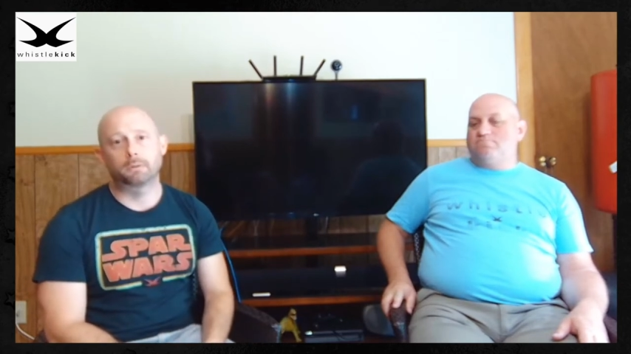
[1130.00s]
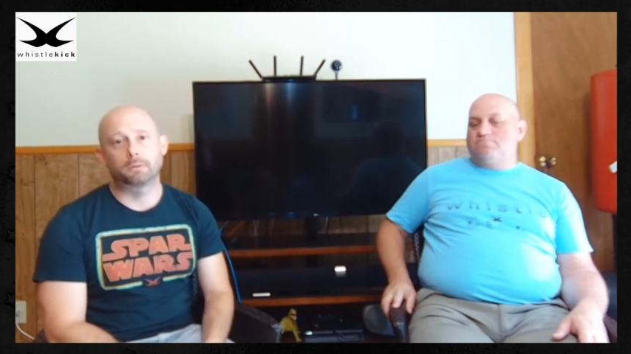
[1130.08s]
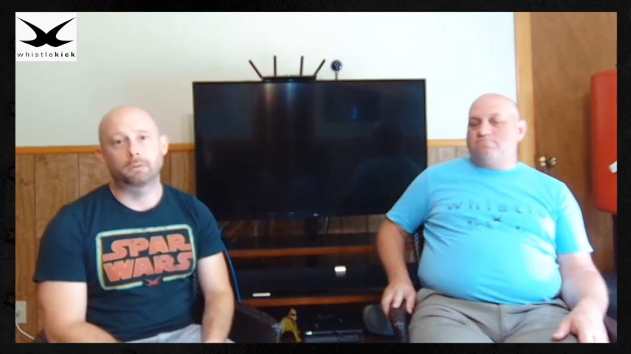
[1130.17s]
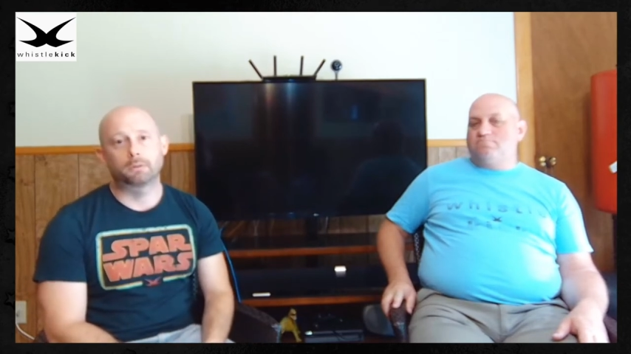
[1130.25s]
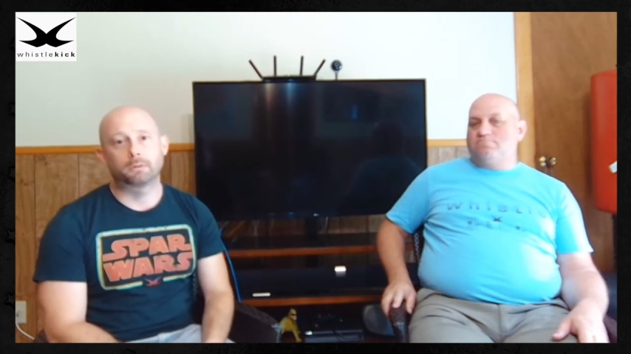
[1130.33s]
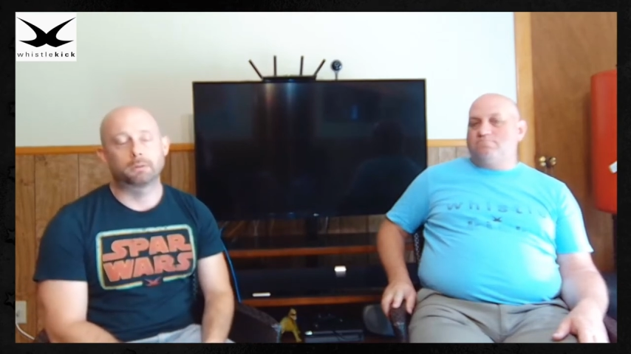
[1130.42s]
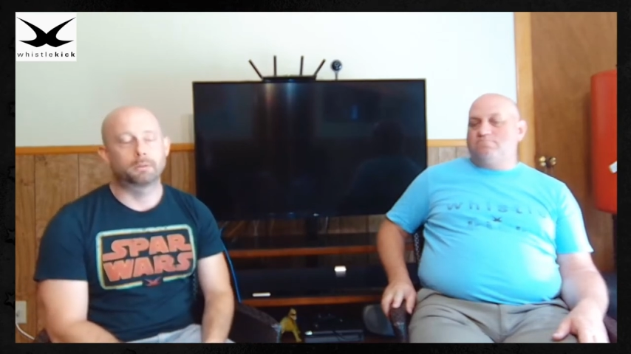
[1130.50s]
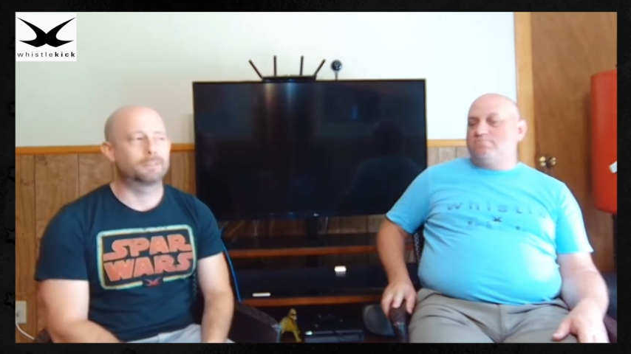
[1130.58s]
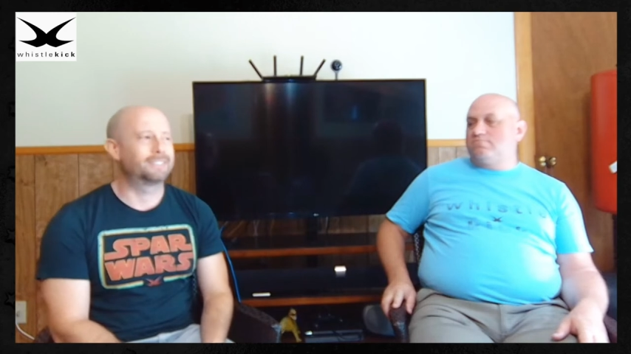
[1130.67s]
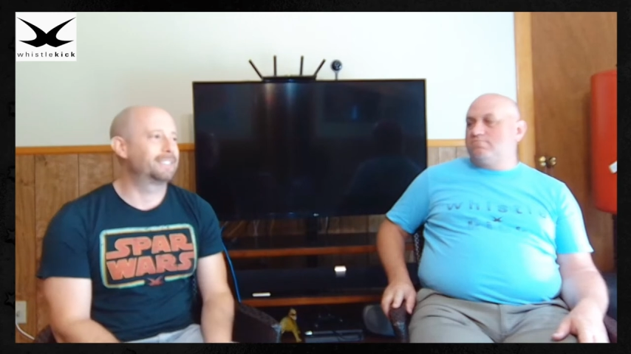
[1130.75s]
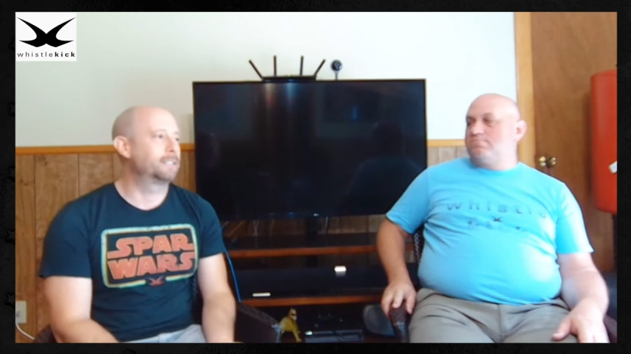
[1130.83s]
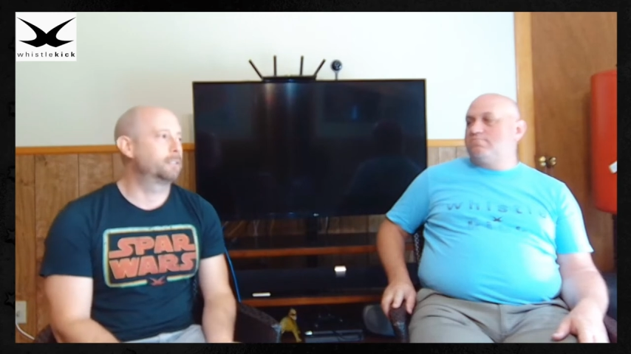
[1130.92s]

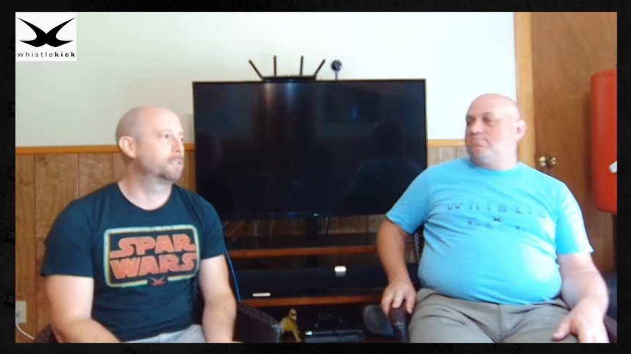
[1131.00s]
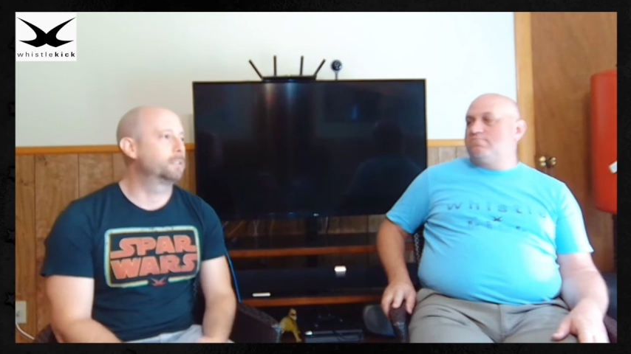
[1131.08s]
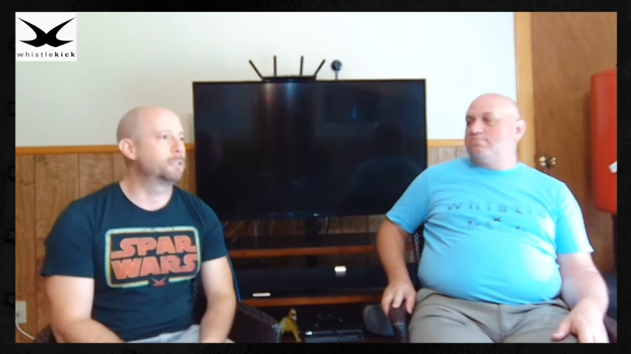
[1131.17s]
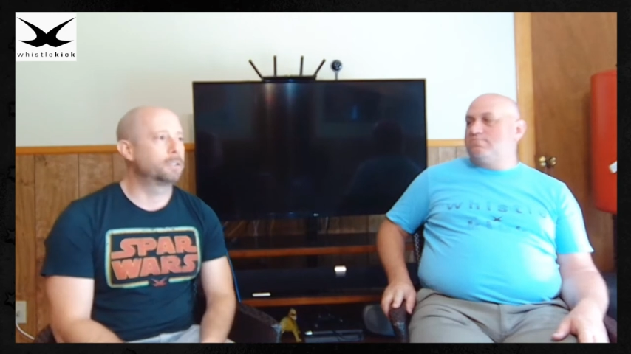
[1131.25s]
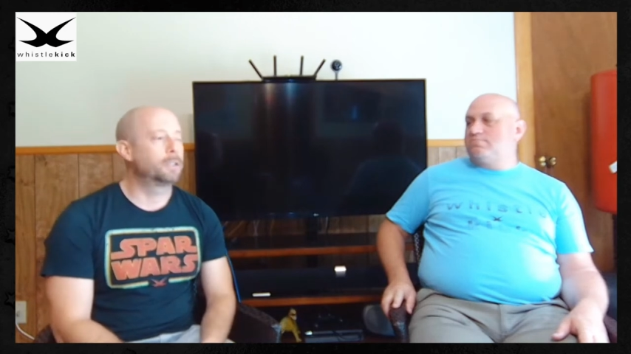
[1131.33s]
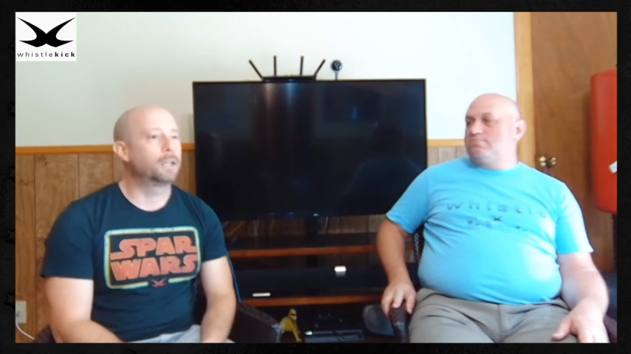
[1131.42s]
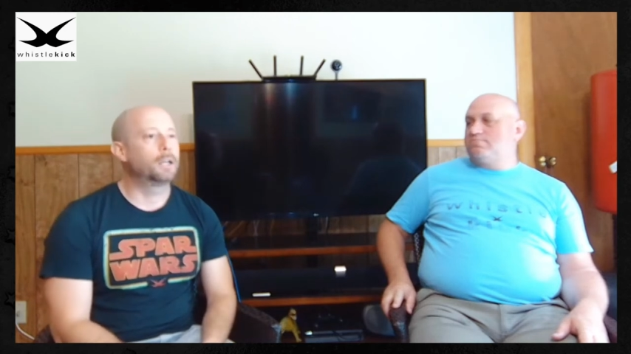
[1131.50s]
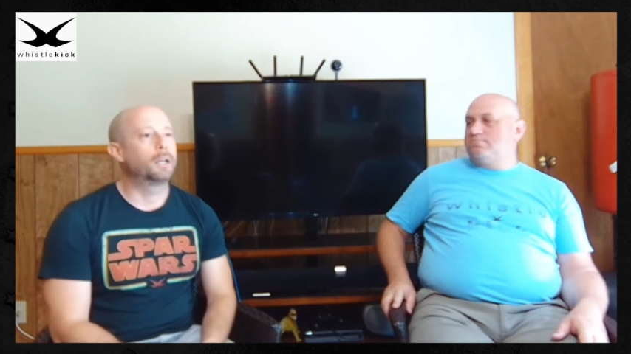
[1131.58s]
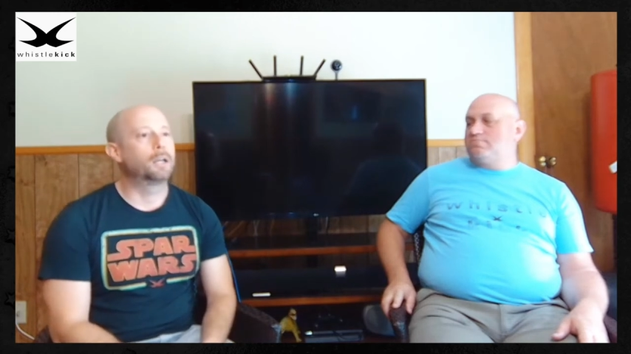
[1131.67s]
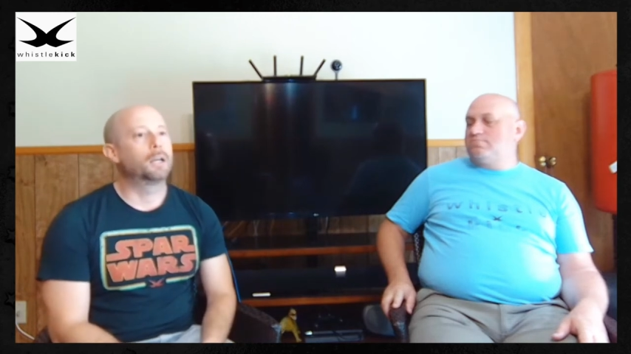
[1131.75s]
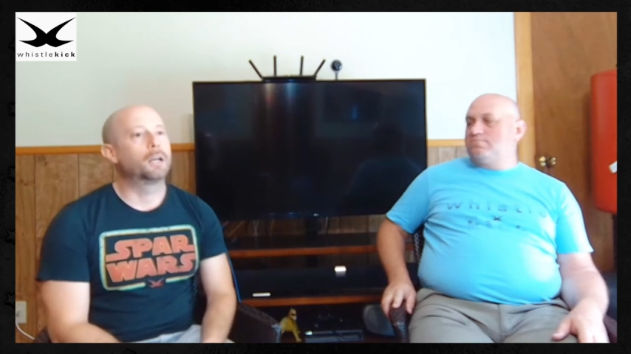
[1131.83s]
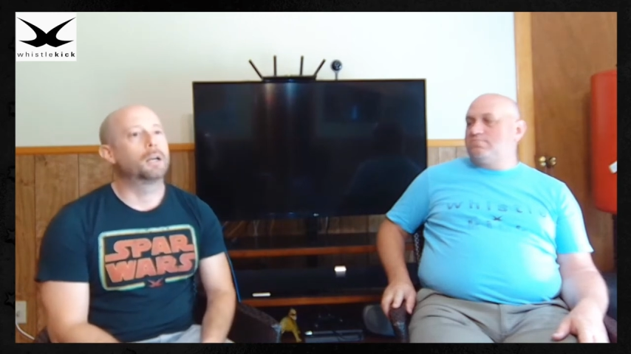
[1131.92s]

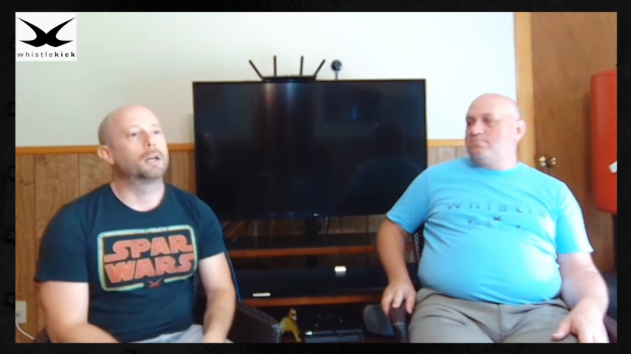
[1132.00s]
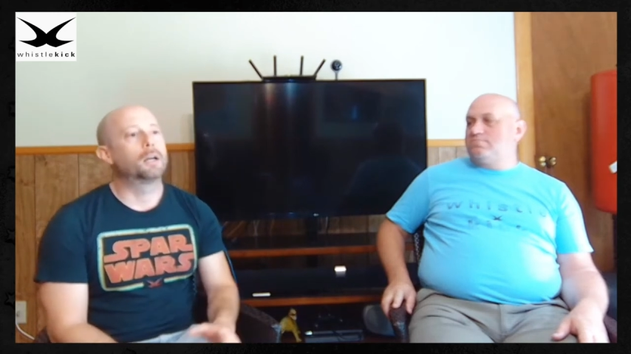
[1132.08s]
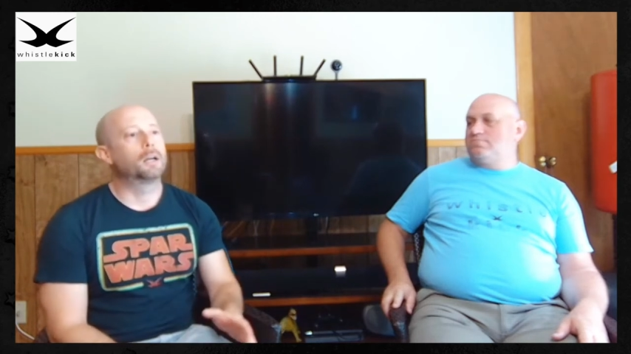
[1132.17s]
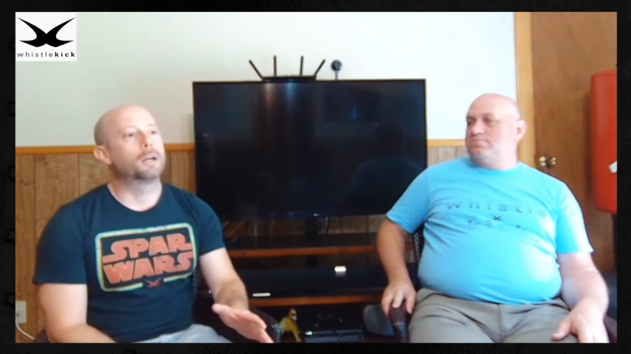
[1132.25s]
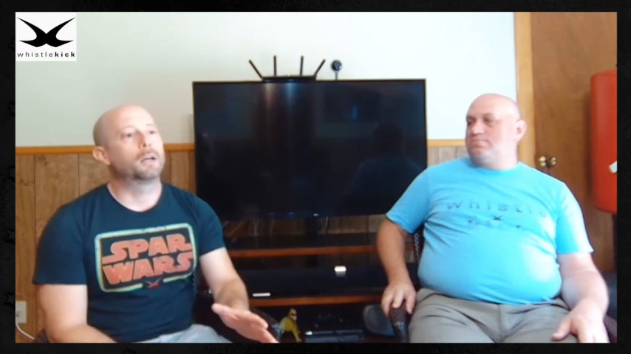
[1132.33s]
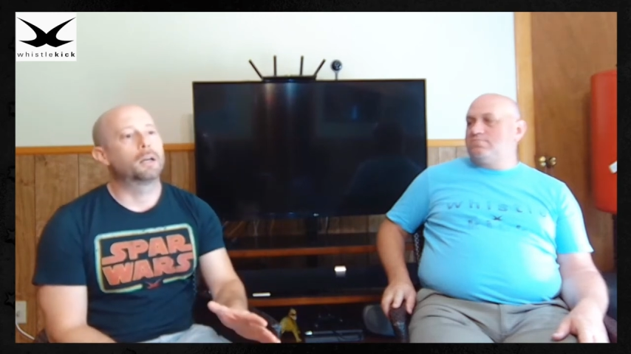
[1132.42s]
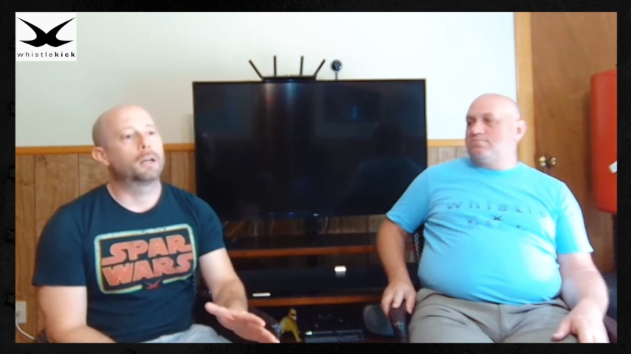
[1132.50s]
Nothing is said.